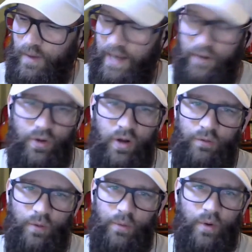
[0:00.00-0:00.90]
I don't know
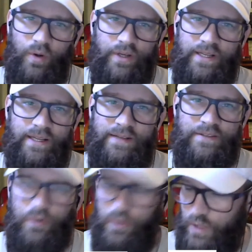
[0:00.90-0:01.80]
if we were going to get
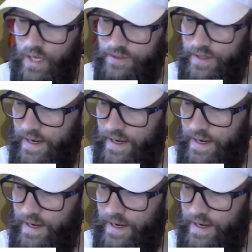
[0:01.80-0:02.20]
Antonio Conte,